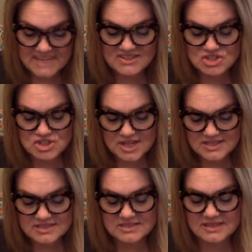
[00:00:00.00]
"It's
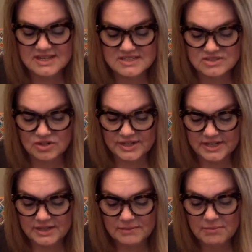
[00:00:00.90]
just," I
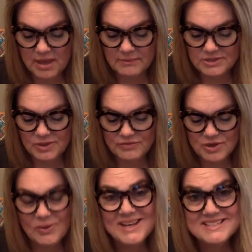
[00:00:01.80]
started. "Mom, you have
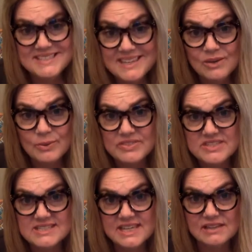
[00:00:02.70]
no idea what
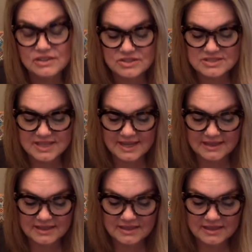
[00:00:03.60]
this kid looks
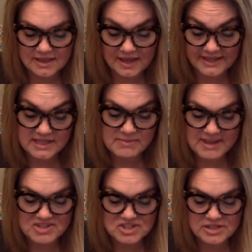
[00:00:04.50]
like." "I can
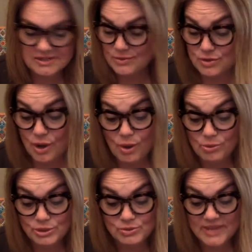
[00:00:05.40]
imagine."
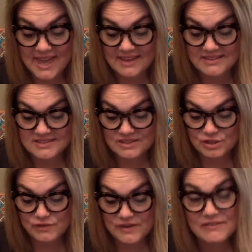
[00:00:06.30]
"No, you can't.
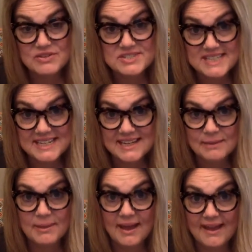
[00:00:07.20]
You've never seen
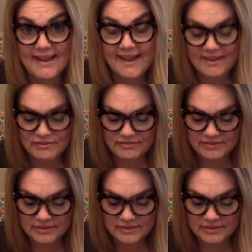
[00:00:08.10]
him. I have.